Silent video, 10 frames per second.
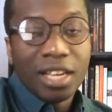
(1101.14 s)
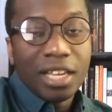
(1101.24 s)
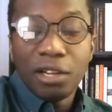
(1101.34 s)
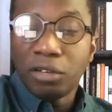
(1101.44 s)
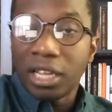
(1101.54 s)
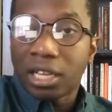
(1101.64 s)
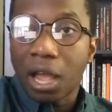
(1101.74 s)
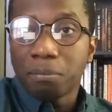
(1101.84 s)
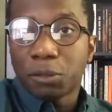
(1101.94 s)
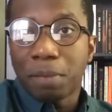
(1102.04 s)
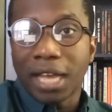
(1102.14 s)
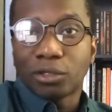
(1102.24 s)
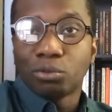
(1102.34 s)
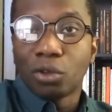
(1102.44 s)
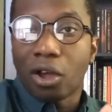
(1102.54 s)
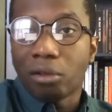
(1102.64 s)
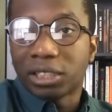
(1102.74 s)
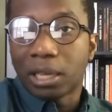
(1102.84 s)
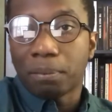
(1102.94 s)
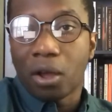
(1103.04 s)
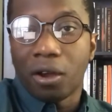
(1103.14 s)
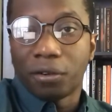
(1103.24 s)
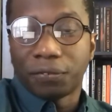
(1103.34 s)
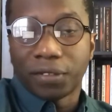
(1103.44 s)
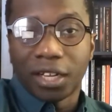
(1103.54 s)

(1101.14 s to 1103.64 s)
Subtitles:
It comes back to the concept of